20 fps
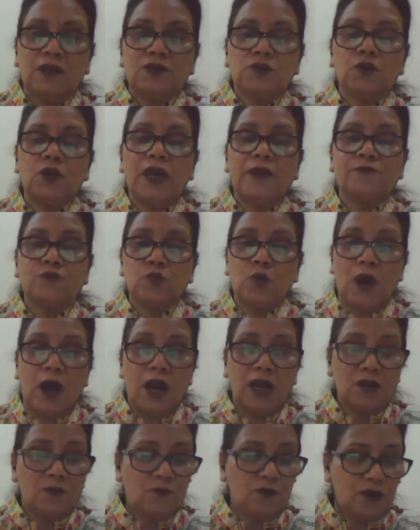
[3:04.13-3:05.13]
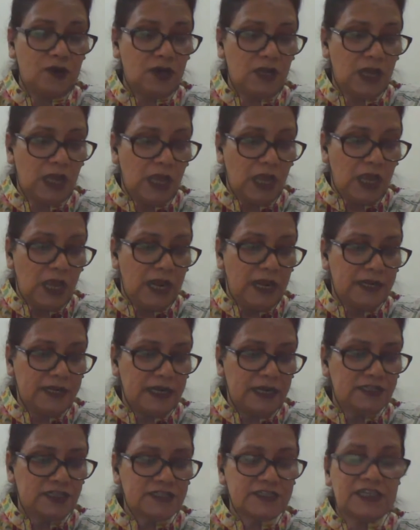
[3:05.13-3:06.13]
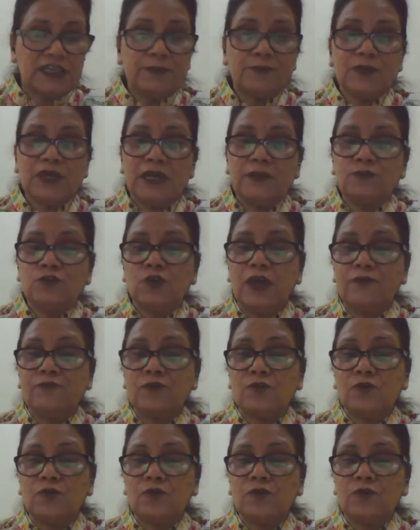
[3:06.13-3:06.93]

you have to hard work, and at the same time you have